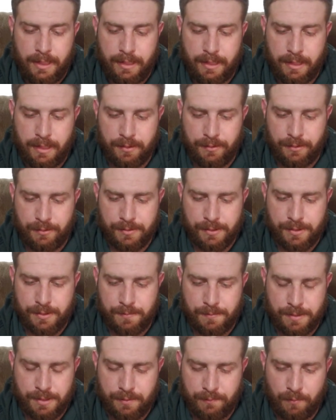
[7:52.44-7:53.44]
there's a
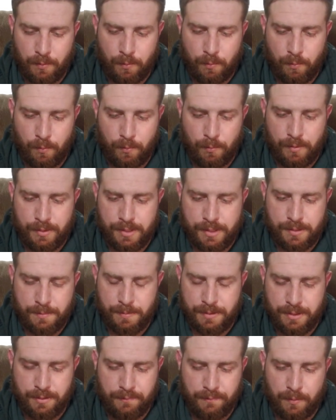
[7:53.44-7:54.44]

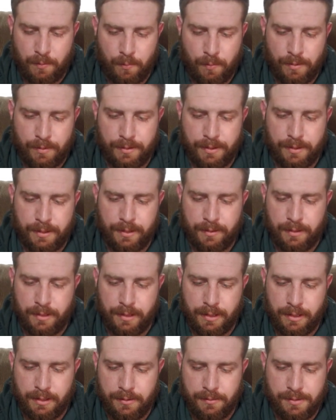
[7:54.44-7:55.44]
specific word that
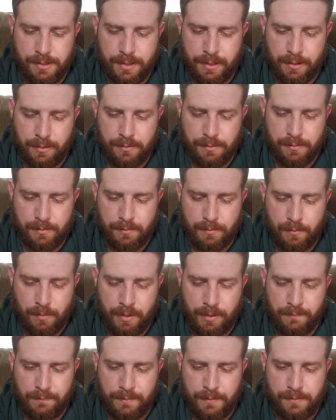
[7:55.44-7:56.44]
they use in here
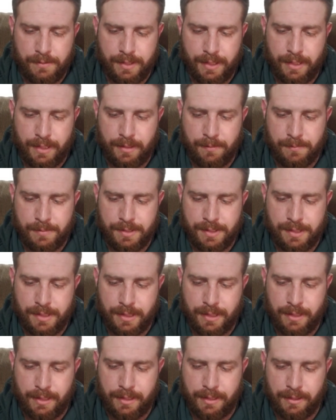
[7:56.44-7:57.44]
quite a few times,
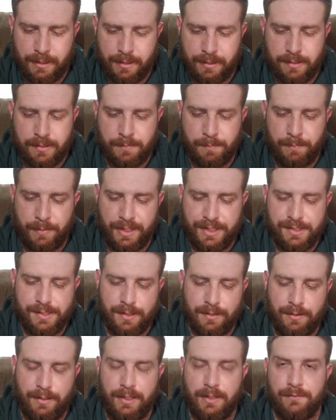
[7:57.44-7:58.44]
and it's
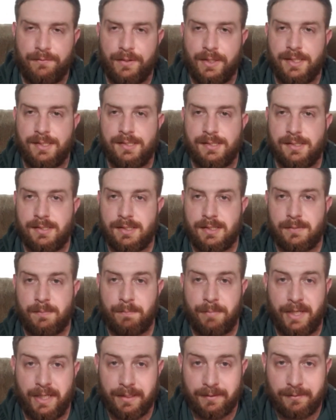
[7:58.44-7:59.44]
basically if they
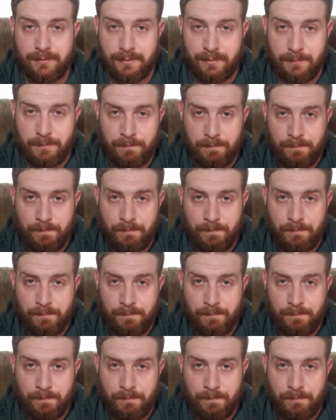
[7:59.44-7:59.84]
suspect,